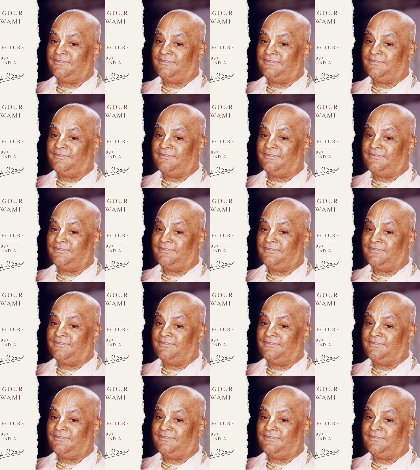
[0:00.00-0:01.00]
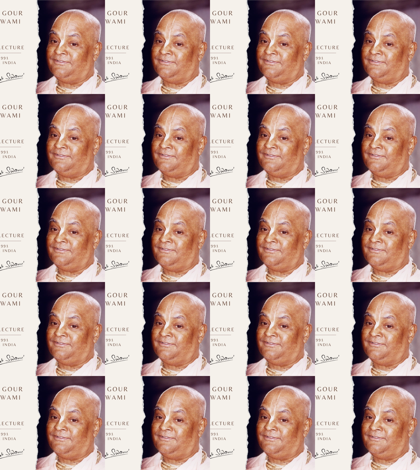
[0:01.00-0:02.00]

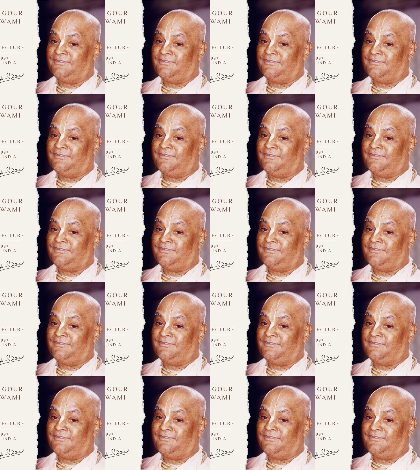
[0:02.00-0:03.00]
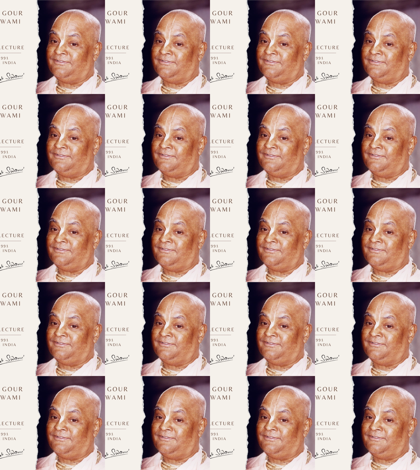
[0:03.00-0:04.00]

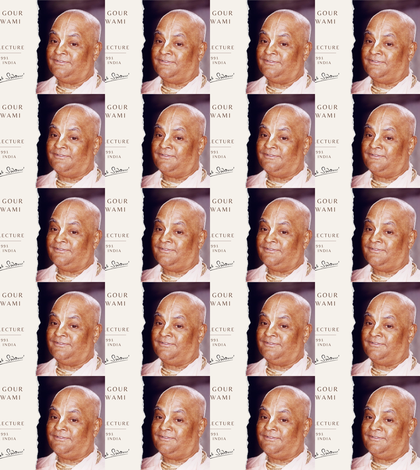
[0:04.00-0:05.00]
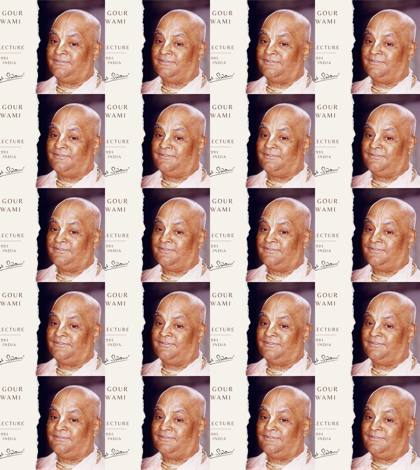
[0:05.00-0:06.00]

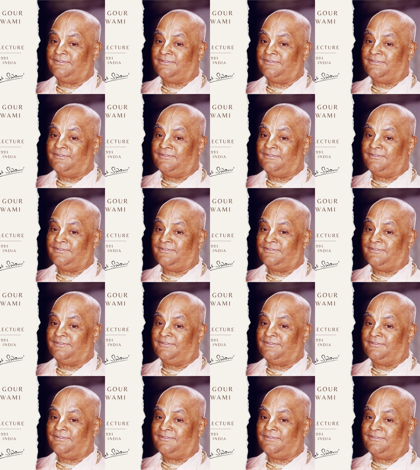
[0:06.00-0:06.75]
(no lip movement)